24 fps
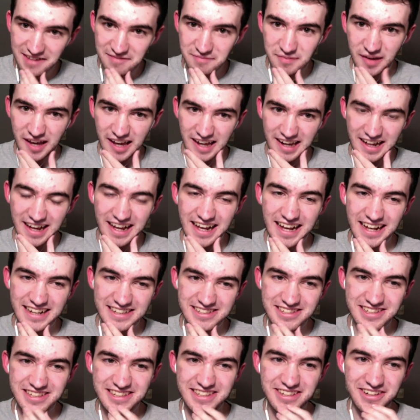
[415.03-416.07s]
bad. I
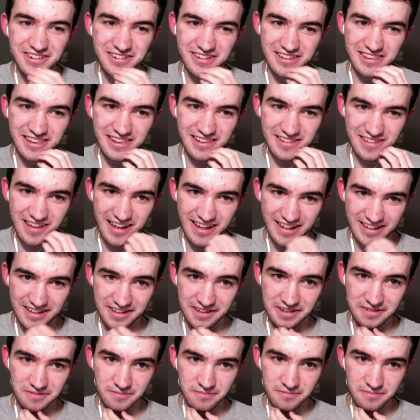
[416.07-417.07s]
actually do like it.